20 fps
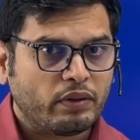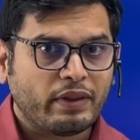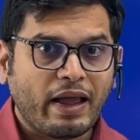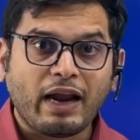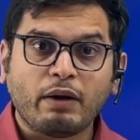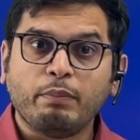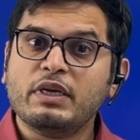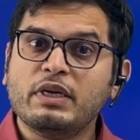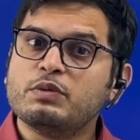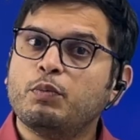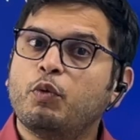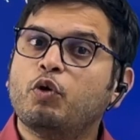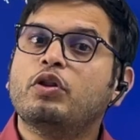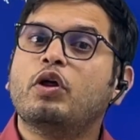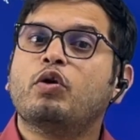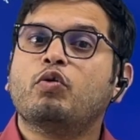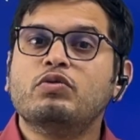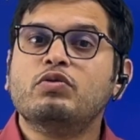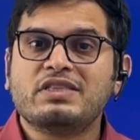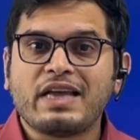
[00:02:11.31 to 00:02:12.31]
That means both
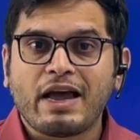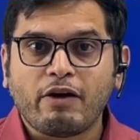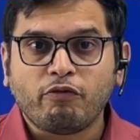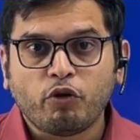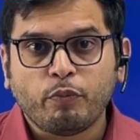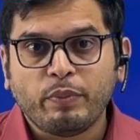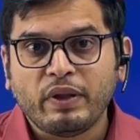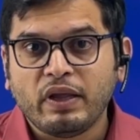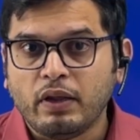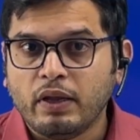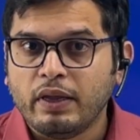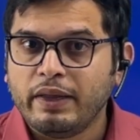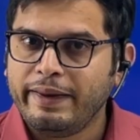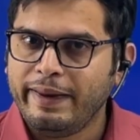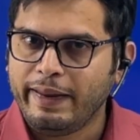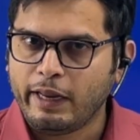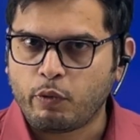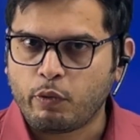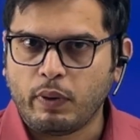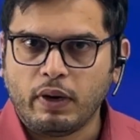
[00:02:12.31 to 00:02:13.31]
the roots have to be
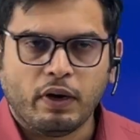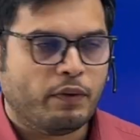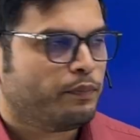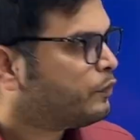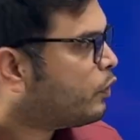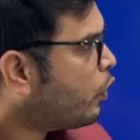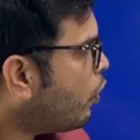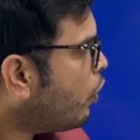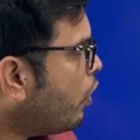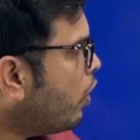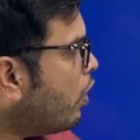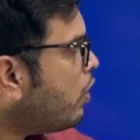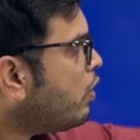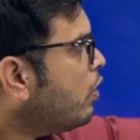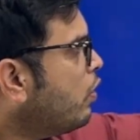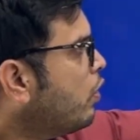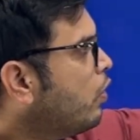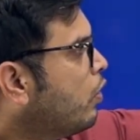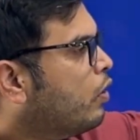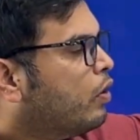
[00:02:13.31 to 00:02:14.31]
equal, or
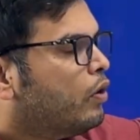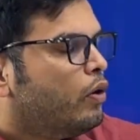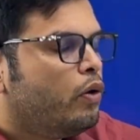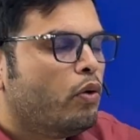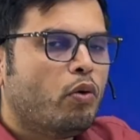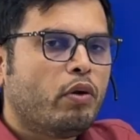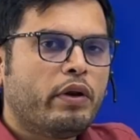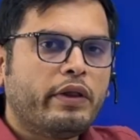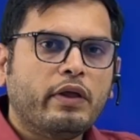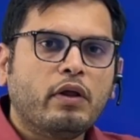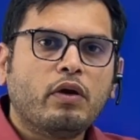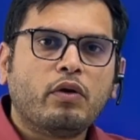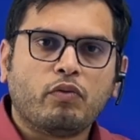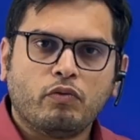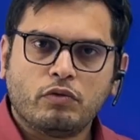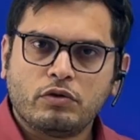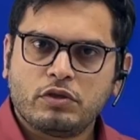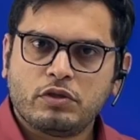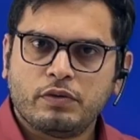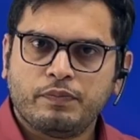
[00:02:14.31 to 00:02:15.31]
no real
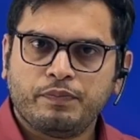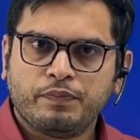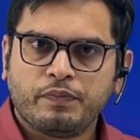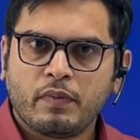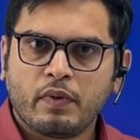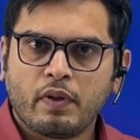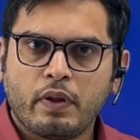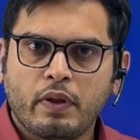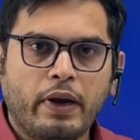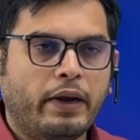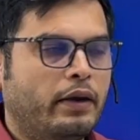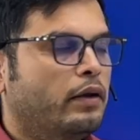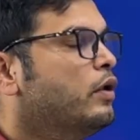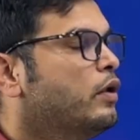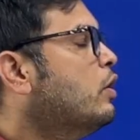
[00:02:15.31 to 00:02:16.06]
roots, right?